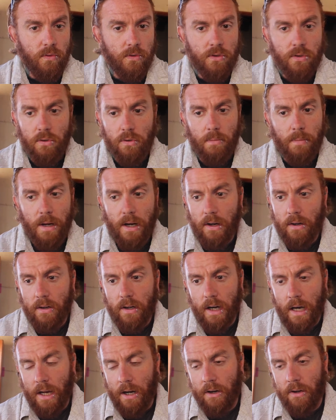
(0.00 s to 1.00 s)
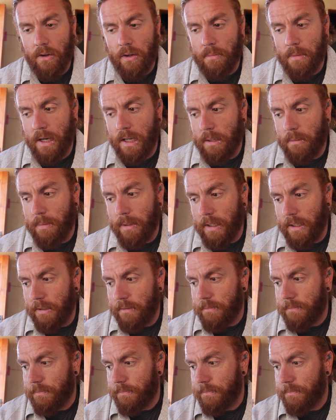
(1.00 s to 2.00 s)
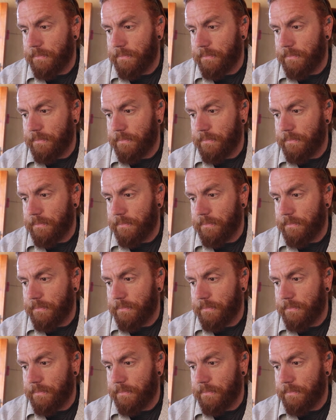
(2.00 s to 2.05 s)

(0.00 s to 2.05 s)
to about, I don't know, it might have been